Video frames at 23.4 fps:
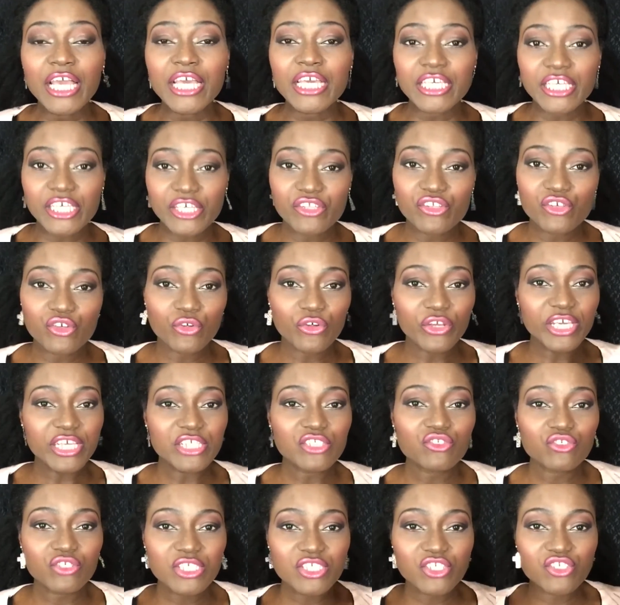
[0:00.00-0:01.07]
in your
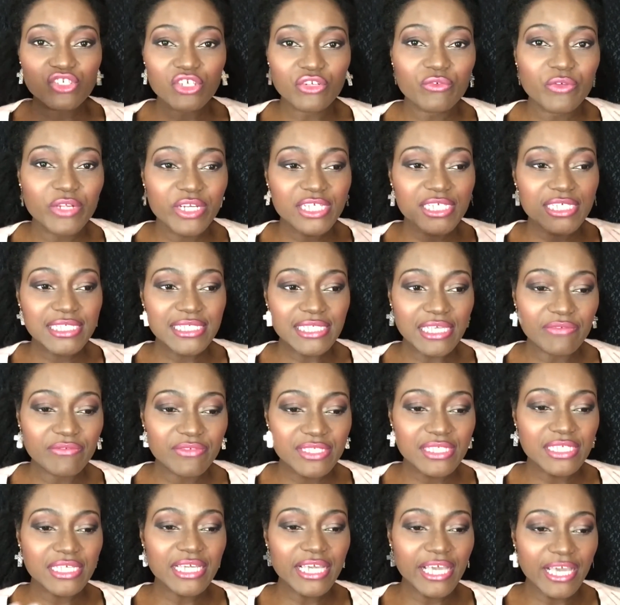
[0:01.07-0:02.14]
interest generating
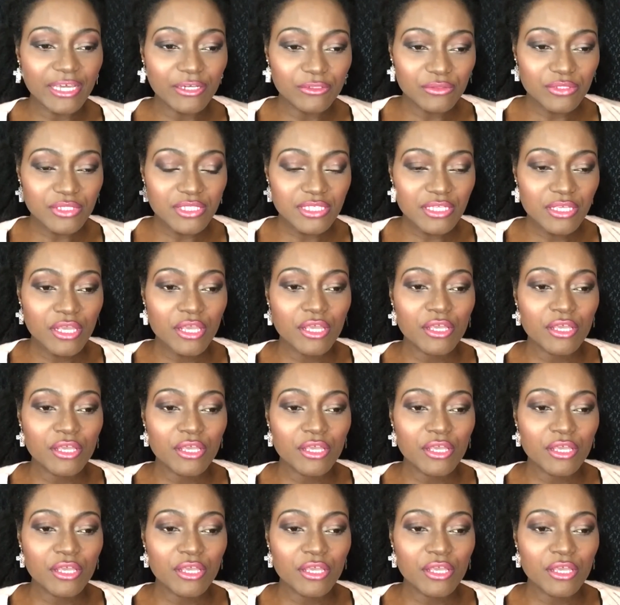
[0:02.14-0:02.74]
savings account